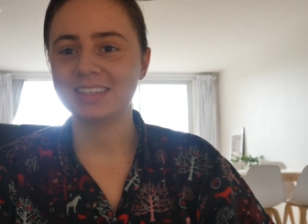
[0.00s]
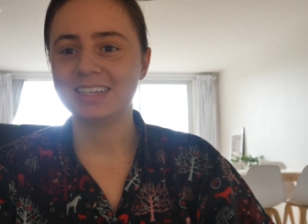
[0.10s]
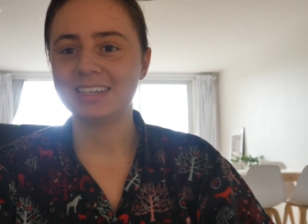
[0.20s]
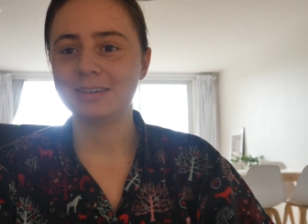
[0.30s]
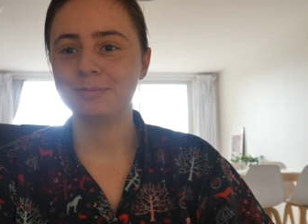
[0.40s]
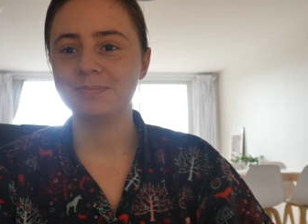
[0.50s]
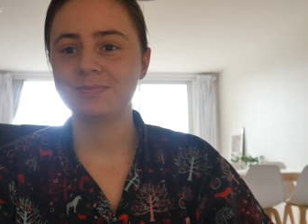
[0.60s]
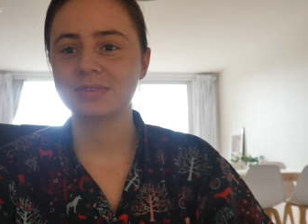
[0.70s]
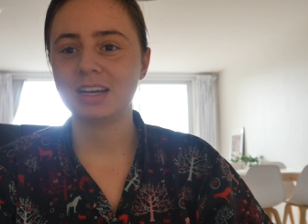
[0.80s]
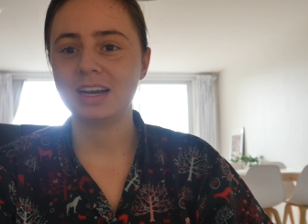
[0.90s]
Um,
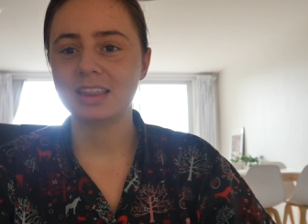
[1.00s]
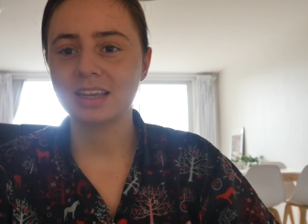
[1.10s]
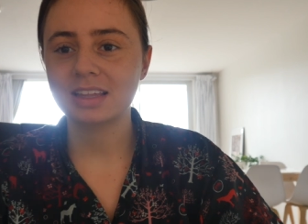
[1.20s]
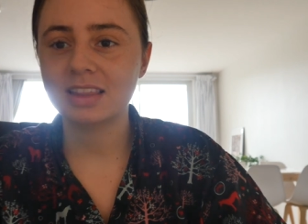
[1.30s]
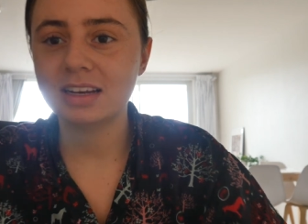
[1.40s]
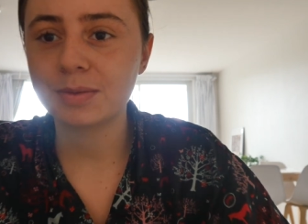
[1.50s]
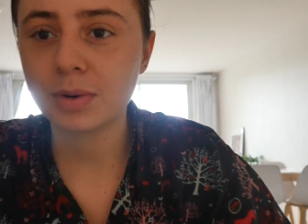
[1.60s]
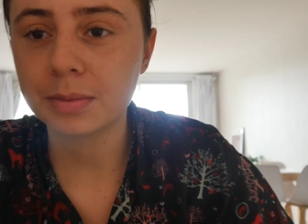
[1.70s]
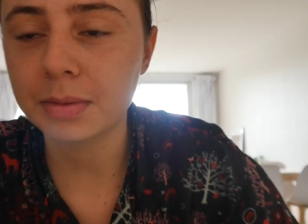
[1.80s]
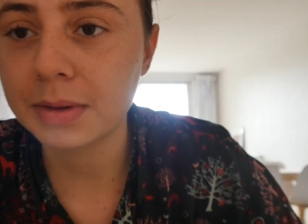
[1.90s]
I think that it
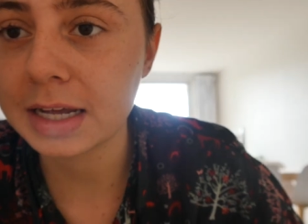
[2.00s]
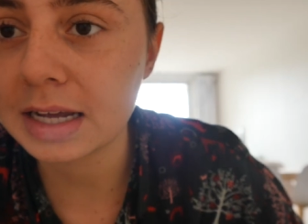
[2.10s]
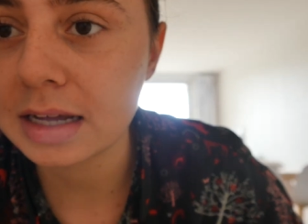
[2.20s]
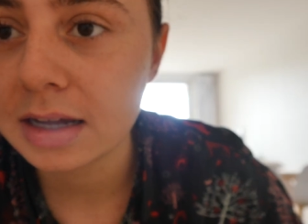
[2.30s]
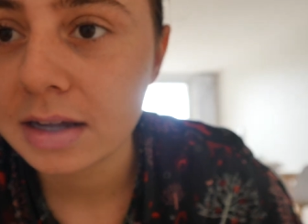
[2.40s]
probably